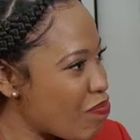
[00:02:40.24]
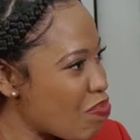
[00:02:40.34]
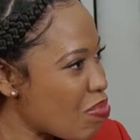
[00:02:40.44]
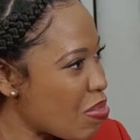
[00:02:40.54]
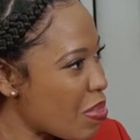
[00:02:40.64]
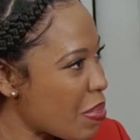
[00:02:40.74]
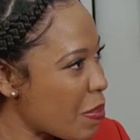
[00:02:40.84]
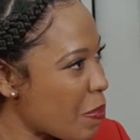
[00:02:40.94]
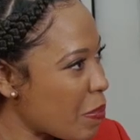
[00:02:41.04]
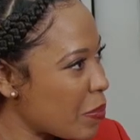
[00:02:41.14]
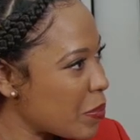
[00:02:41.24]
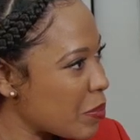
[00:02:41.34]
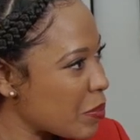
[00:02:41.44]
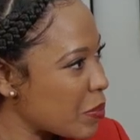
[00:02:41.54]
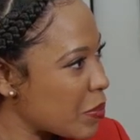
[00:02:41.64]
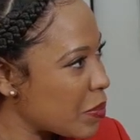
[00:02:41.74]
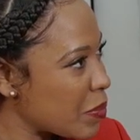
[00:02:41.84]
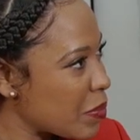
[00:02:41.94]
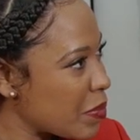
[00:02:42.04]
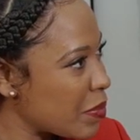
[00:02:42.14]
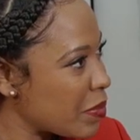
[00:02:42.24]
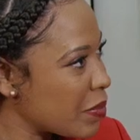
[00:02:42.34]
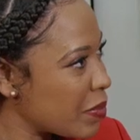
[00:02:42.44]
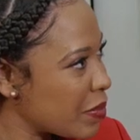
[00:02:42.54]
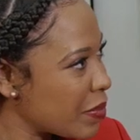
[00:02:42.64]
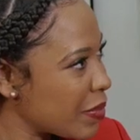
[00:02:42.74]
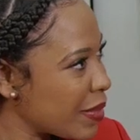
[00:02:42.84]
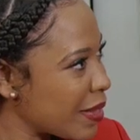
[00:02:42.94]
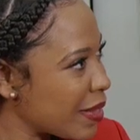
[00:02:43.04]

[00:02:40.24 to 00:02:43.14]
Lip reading: (not speaking)